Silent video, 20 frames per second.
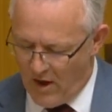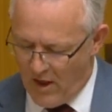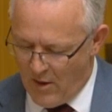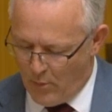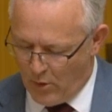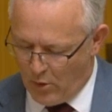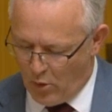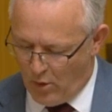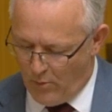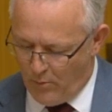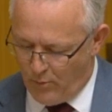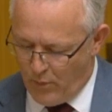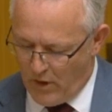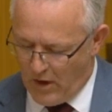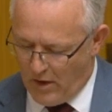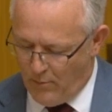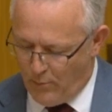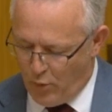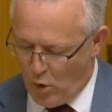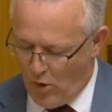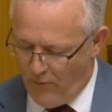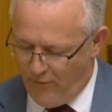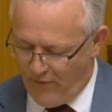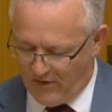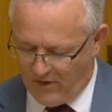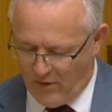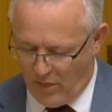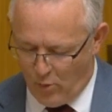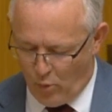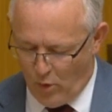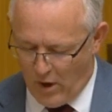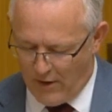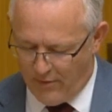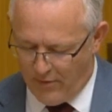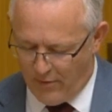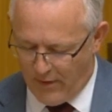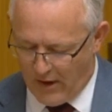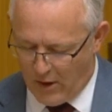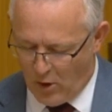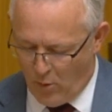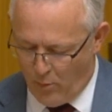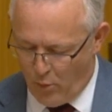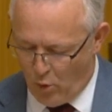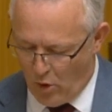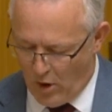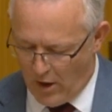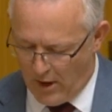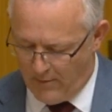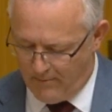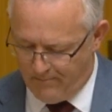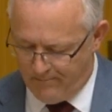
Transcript: but are imperfect in the way that they operate.